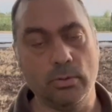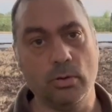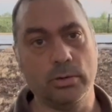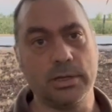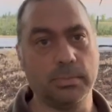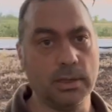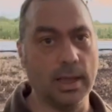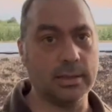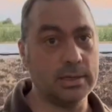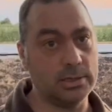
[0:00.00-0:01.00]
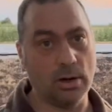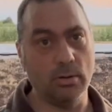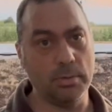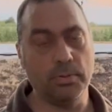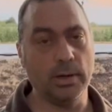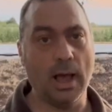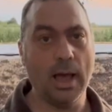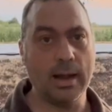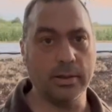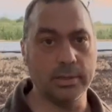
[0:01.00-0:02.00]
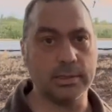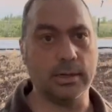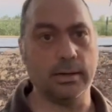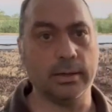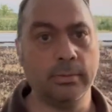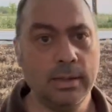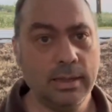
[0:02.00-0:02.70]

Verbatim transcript: or something like this. It's already pretty hot out in this area. It